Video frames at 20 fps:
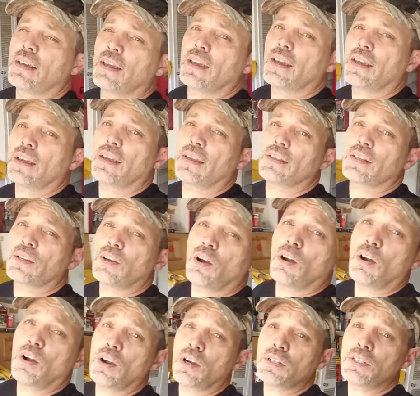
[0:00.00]
and the
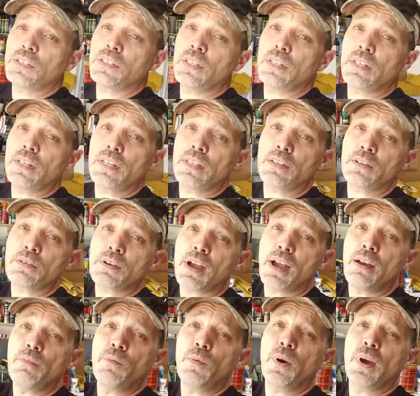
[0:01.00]
car's sitting in the
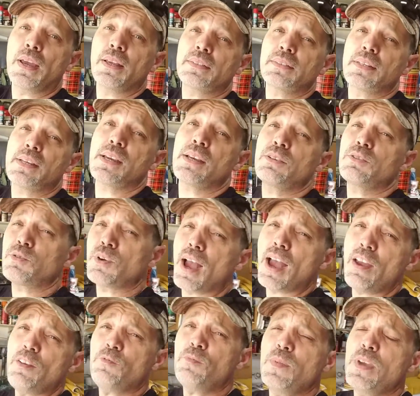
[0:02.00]
driveway saying,
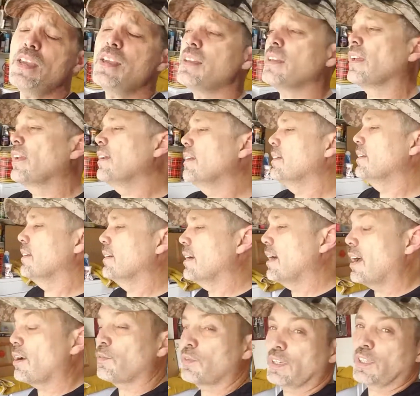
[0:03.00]
drive me.
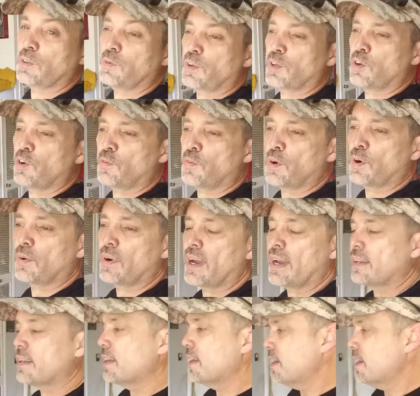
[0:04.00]
I really wanna go for a ride.